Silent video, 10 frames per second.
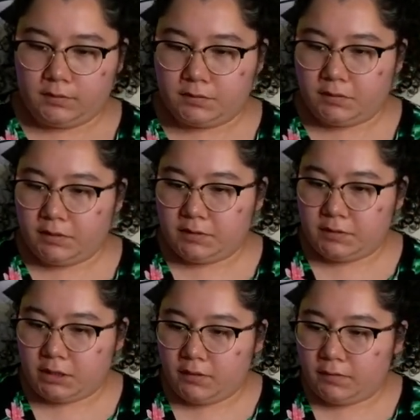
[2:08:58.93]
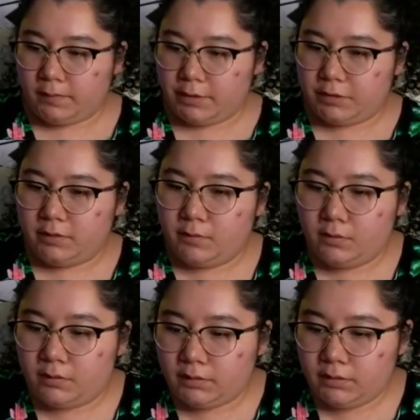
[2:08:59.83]
Donate to the channel and write your name
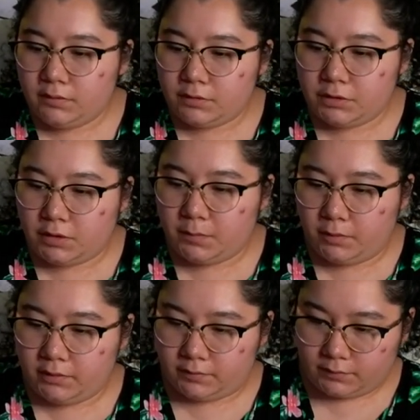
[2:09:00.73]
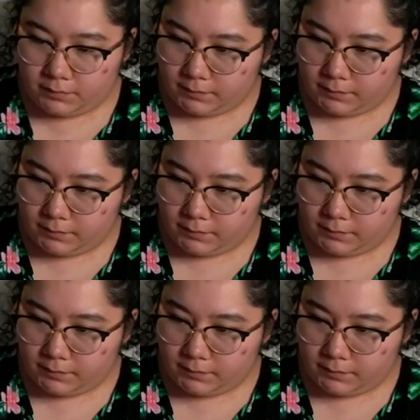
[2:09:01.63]
or use your channel points.